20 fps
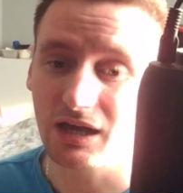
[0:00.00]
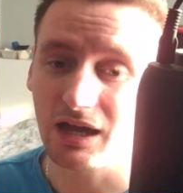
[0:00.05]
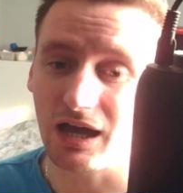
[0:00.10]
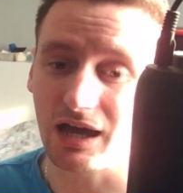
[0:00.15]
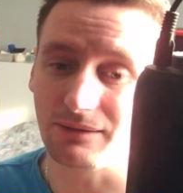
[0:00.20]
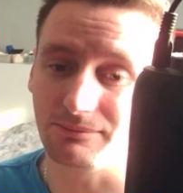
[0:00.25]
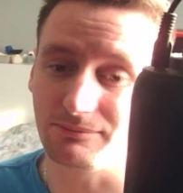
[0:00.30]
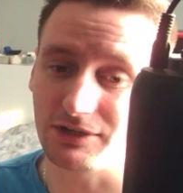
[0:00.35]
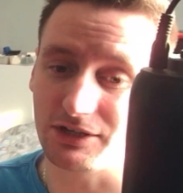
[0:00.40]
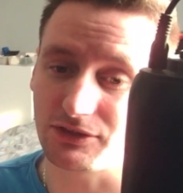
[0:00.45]

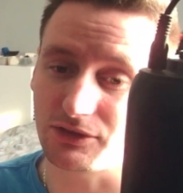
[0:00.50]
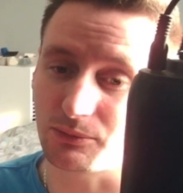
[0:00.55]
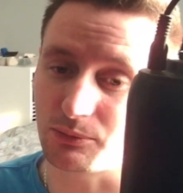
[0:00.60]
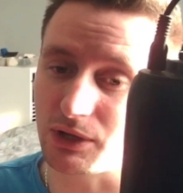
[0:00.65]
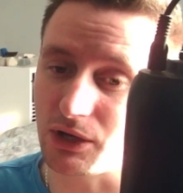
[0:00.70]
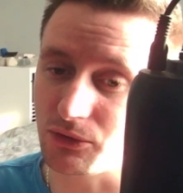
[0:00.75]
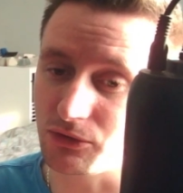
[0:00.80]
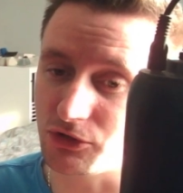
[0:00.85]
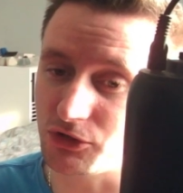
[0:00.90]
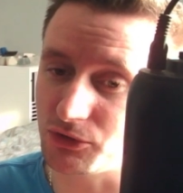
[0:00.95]
and made the
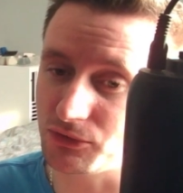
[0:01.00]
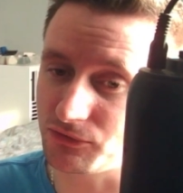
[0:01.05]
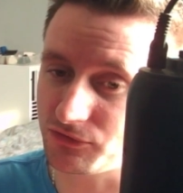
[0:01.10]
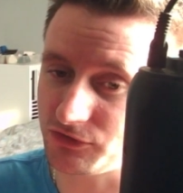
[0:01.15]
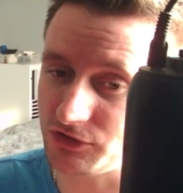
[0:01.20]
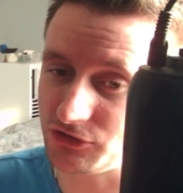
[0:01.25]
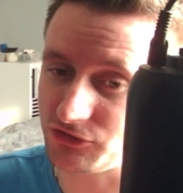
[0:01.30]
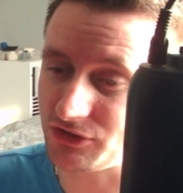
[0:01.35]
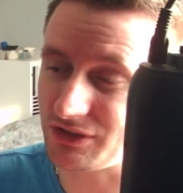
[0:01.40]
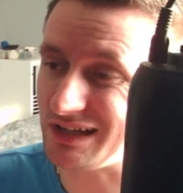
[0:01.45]
well-known
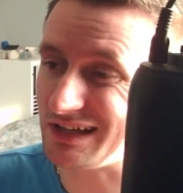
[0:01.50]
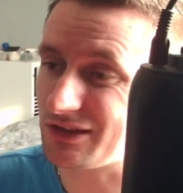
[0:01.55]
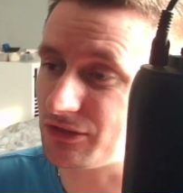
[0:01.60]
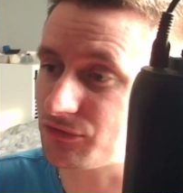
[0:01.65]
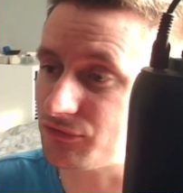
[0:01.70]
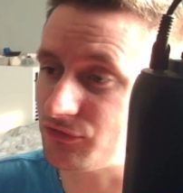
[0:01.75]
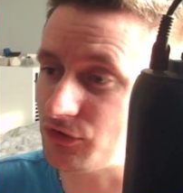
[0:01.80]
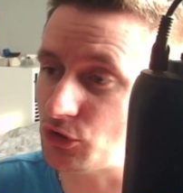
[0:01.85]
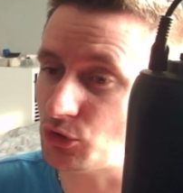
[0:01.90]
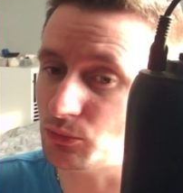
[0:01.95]
feature-length
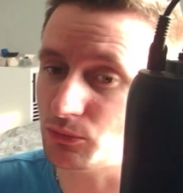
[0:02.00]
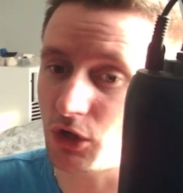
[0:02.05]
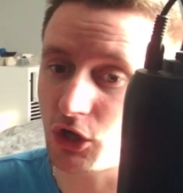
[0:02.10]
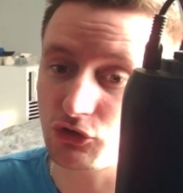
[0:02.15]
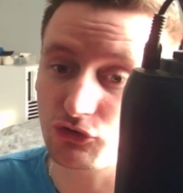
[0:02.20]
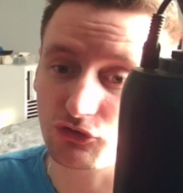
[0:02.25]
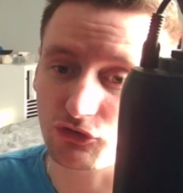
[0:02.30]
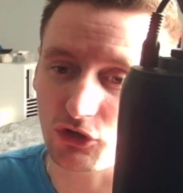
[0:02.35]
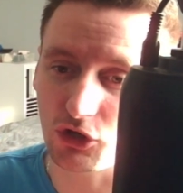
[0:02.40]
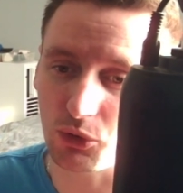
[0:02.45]
film
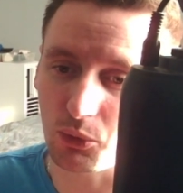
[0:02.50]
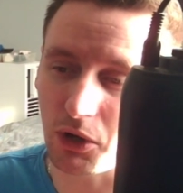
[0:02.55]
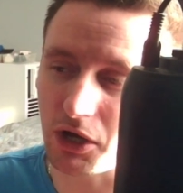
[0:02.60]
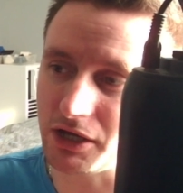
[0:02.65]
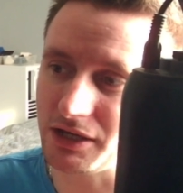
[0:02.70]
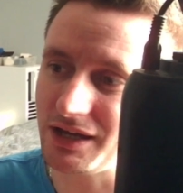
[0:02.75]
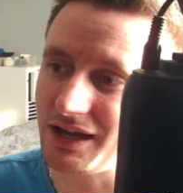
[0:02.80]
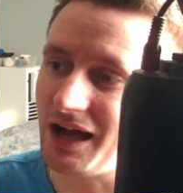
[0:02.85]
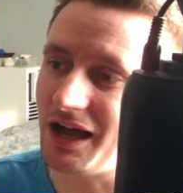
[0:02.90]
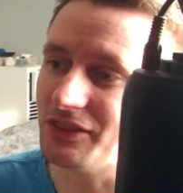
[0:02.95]
Snow
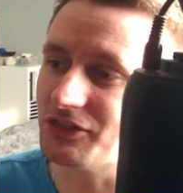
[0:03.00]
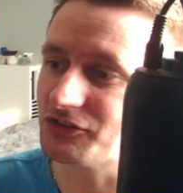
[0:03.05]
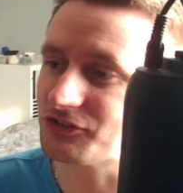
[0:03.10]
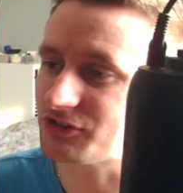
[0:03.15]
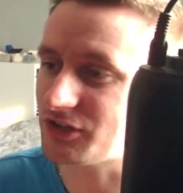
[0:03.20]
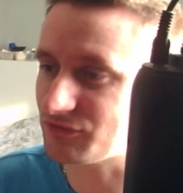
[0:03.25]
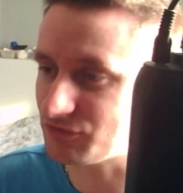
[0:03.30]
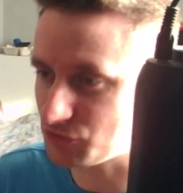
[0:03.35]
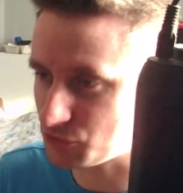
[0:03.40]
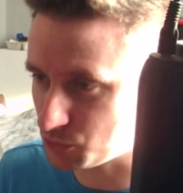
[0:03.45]
White and the
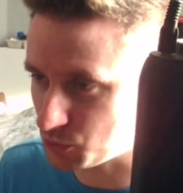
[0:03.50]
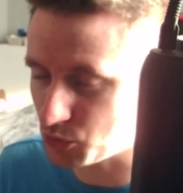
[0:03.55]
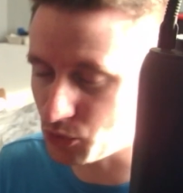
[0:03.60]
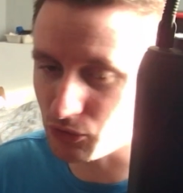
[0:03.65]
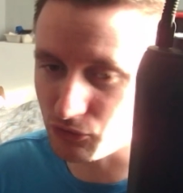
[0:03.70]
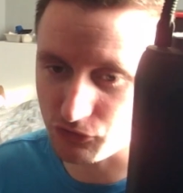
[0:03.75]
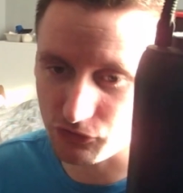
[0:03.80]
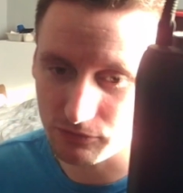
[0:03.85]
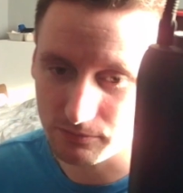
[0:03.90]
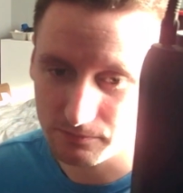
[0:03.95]
Seven
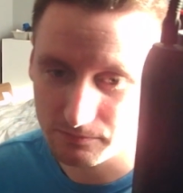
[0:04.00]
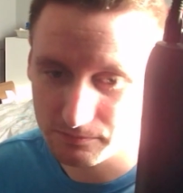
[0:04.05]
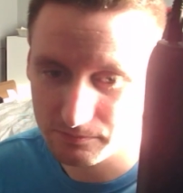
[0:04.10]
Dwarfs.